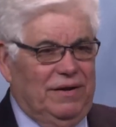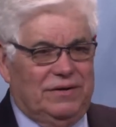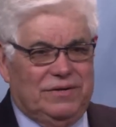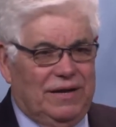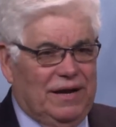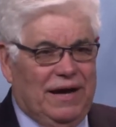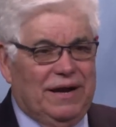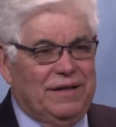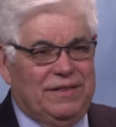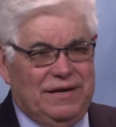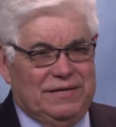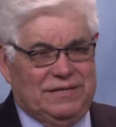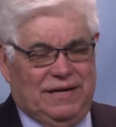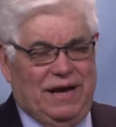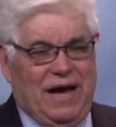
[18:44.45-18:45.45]
There's a lot of
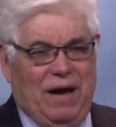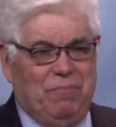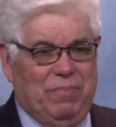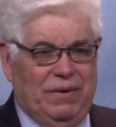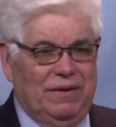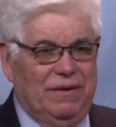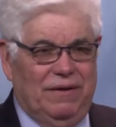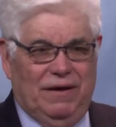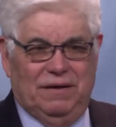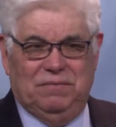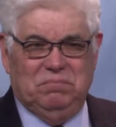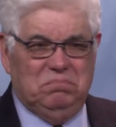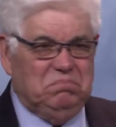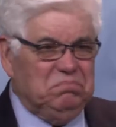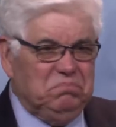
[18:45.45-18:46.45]
things that happen that
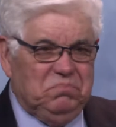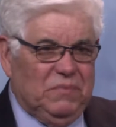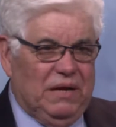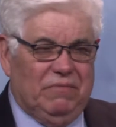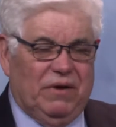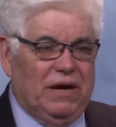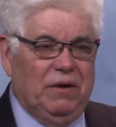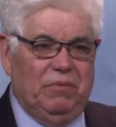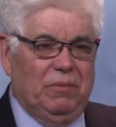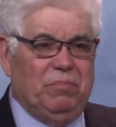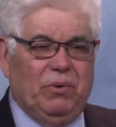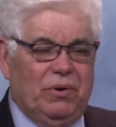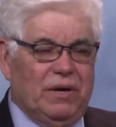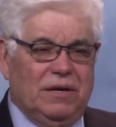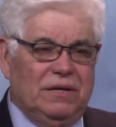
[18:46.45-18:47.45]
never get
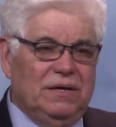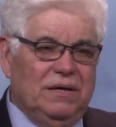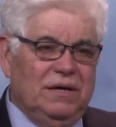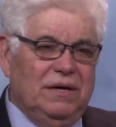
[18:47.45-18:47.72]
reported,